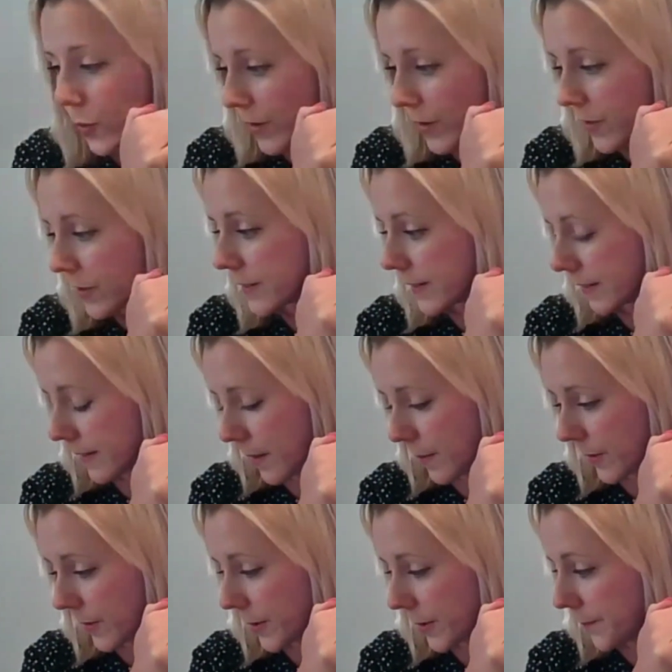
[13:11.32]
for their
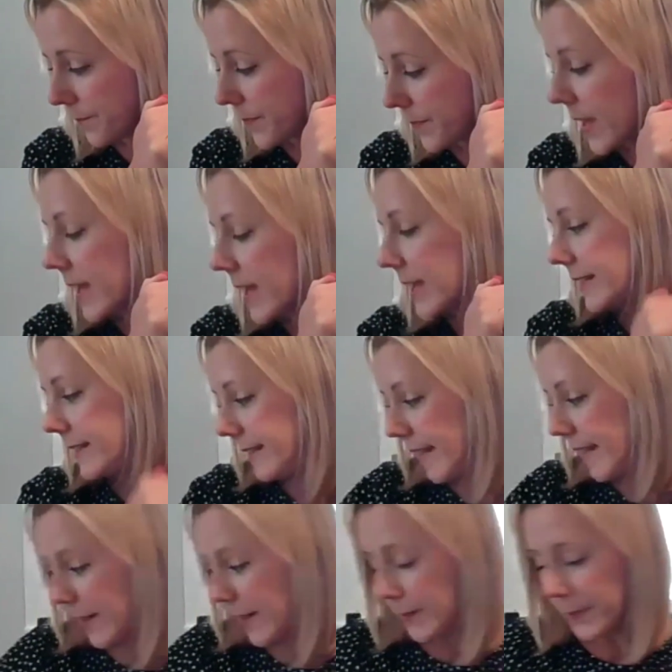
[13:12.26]
summer.
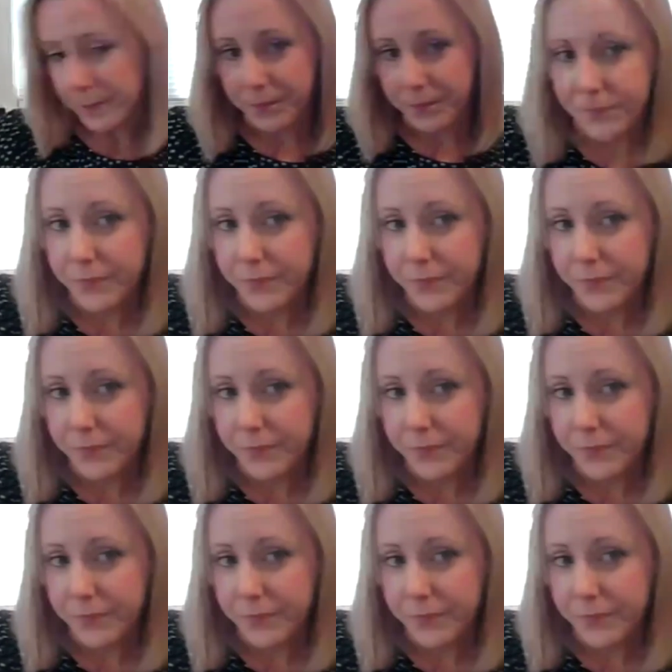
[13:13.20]
Now,